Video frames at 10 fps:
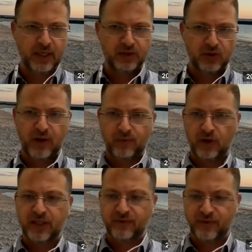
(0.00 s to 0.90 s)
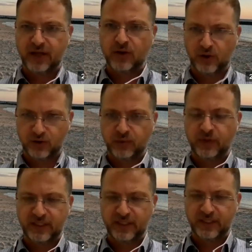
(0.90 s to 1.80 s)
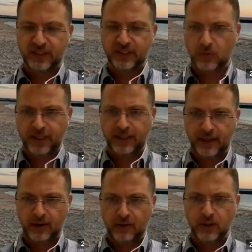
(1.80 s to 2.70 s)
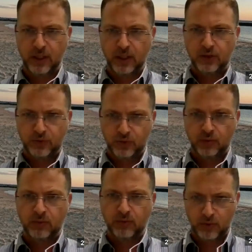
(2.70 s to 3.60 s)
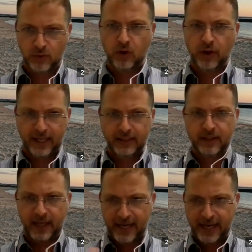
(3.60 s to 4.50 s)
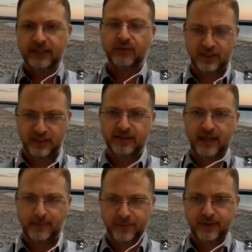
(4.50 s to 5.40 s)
So we are working very close with this pharma company now to go and ahead with this step.